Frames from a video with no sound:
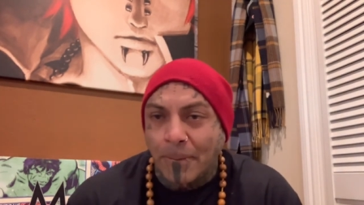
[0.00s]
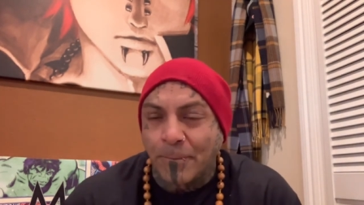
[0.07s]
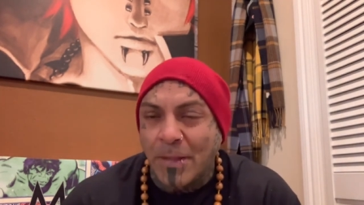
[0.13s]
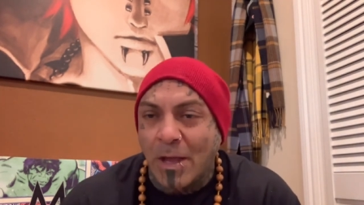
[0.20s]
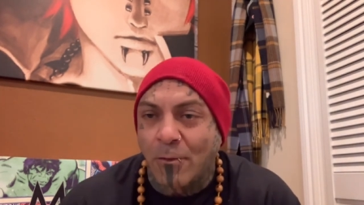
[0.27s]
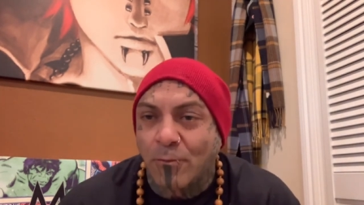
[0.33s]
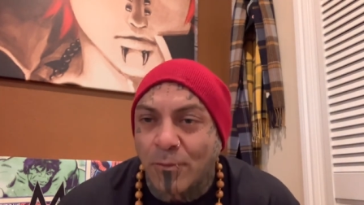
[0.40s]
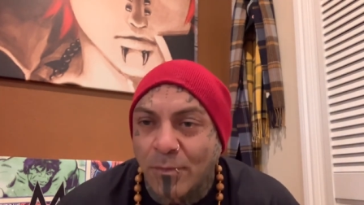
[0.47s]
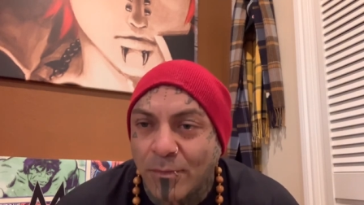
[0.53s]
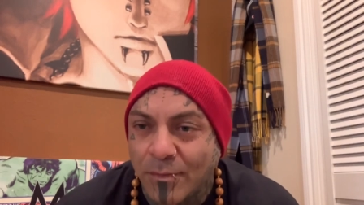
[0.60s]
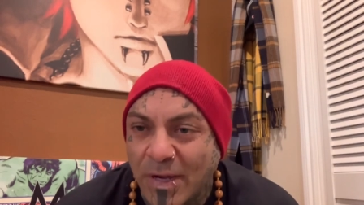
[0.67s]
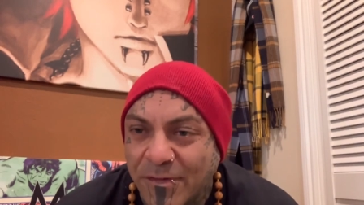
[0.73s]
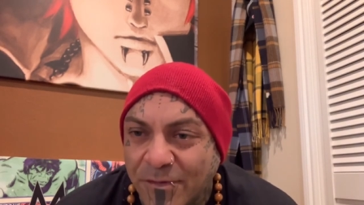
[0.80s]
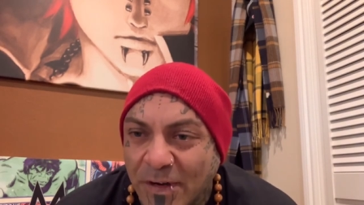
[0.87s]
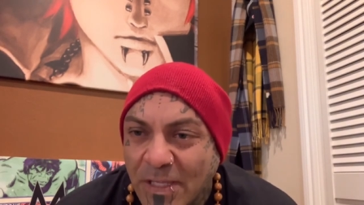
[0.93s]
Now,
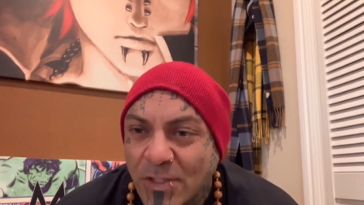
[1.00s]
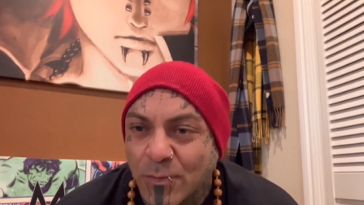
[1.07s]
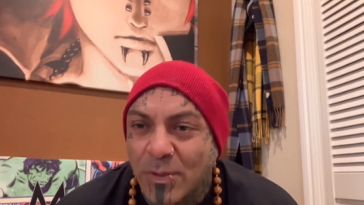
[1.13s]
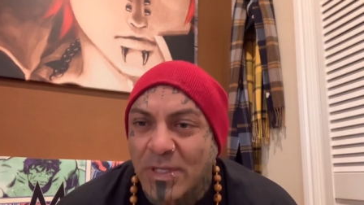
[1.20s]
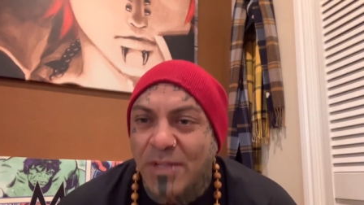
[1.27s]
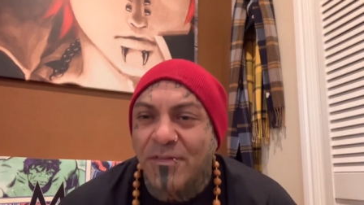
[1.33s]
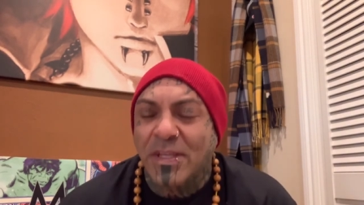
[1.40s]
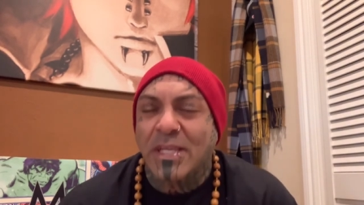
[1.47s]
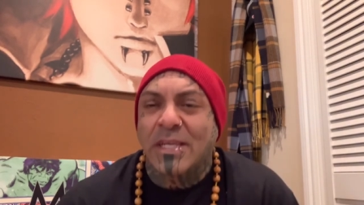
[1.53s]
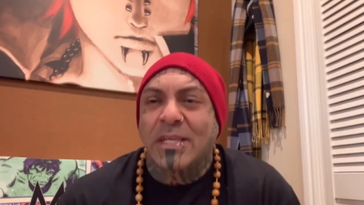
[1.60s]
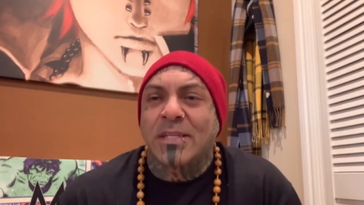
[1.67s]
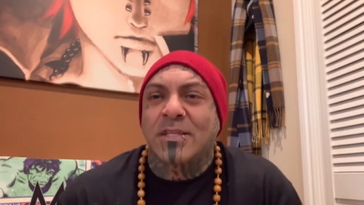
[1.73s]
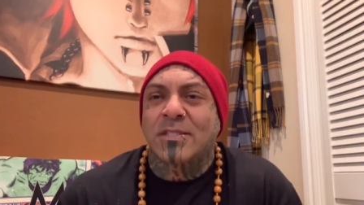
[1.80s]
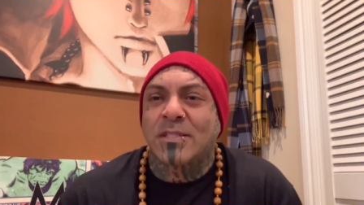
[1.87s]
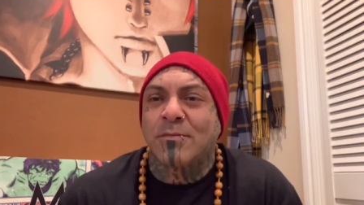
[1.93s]
my friends, we're living
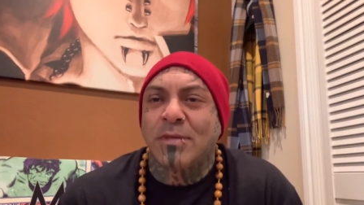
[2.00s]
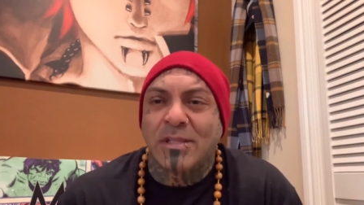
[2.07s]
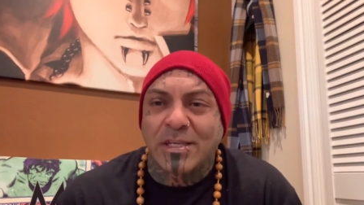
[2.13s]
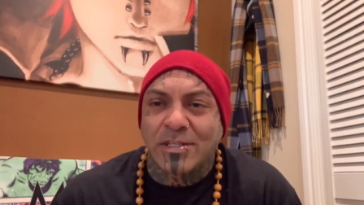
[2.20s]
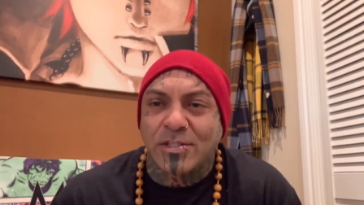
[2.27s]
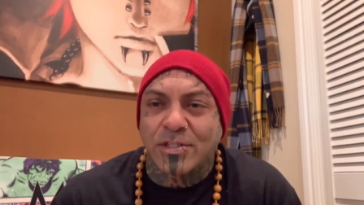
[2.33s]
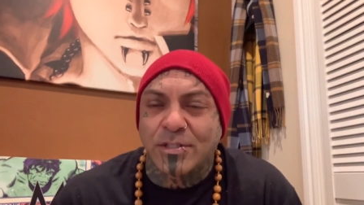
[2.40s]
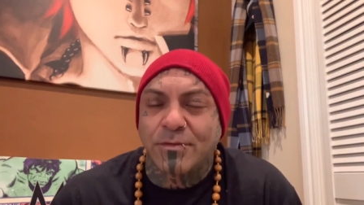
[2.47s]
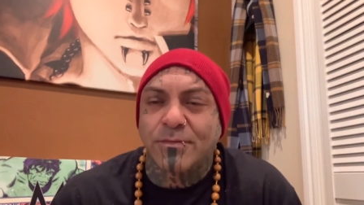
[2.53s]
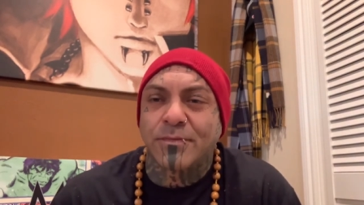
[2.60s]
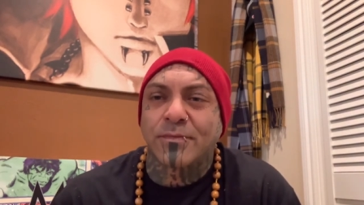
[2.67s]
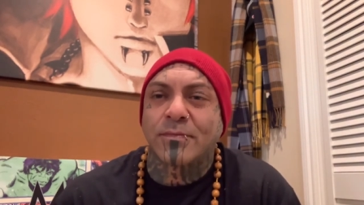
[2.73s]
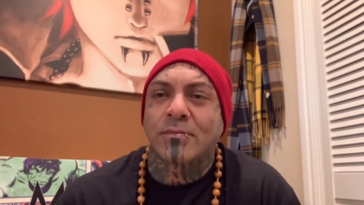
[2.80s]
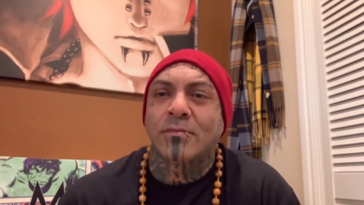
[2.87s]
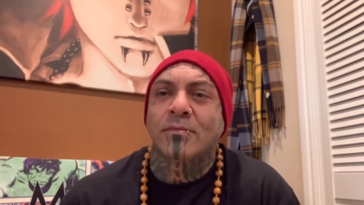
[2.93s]
in a simulation.
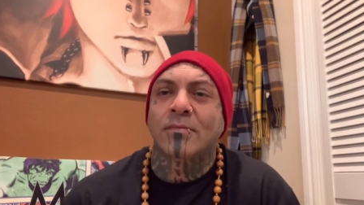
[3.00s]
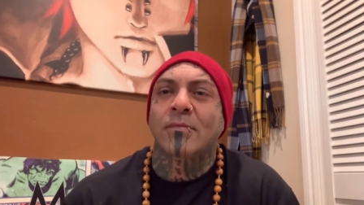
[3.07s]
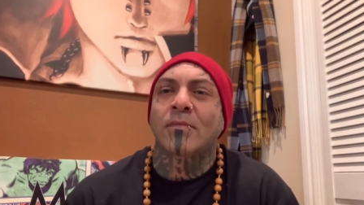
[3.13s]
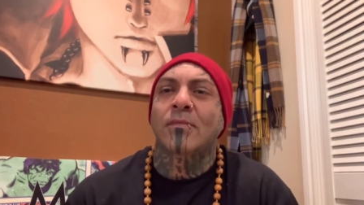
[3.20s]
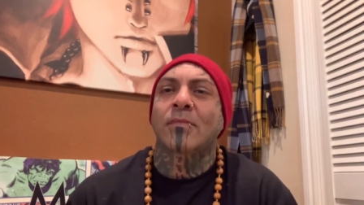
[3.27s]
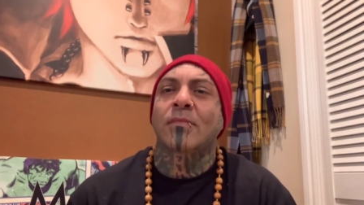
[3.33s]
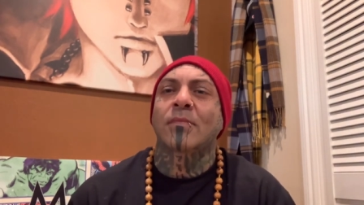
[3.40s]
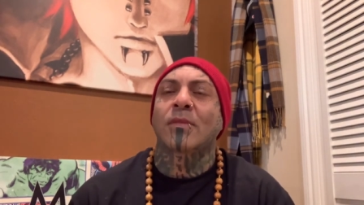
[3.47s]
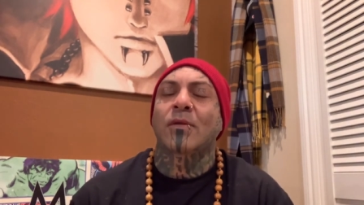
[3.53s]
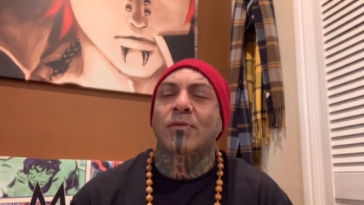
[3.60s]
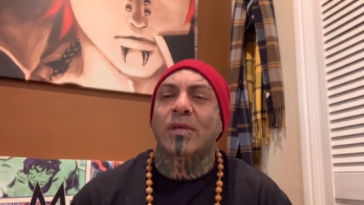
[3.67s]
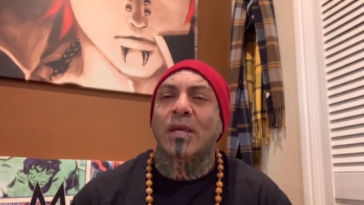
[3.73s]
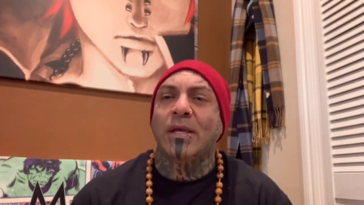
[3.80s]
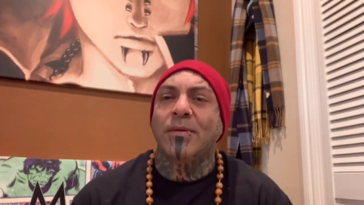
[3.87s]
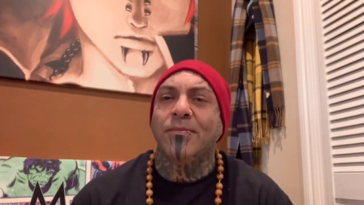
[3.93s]

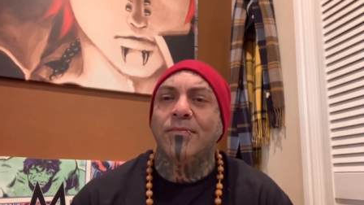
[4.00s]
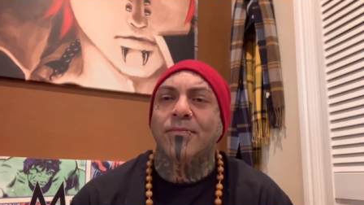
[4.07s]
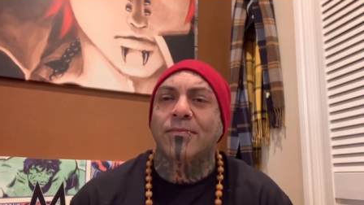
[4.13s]
Okay?